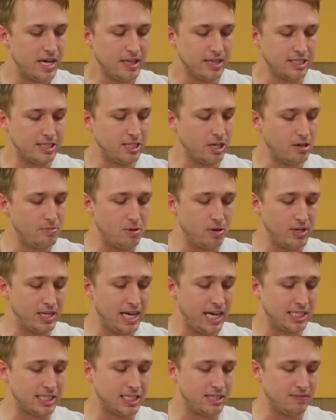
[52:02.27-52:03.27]
The ceremony
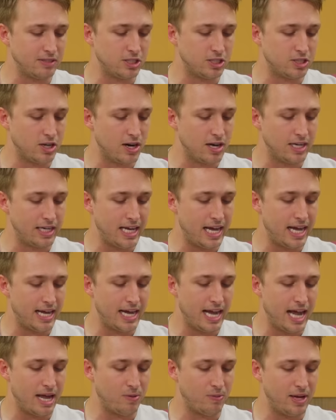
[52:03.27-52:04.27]
hasn't even started
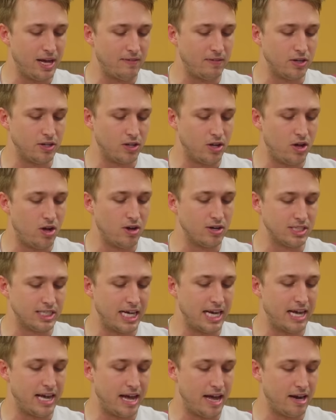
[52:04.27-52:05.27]
yet, and we have a long
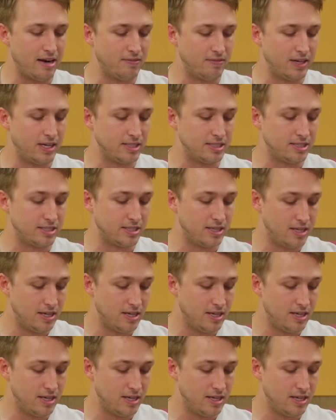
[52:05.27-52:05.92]
day ahead of us.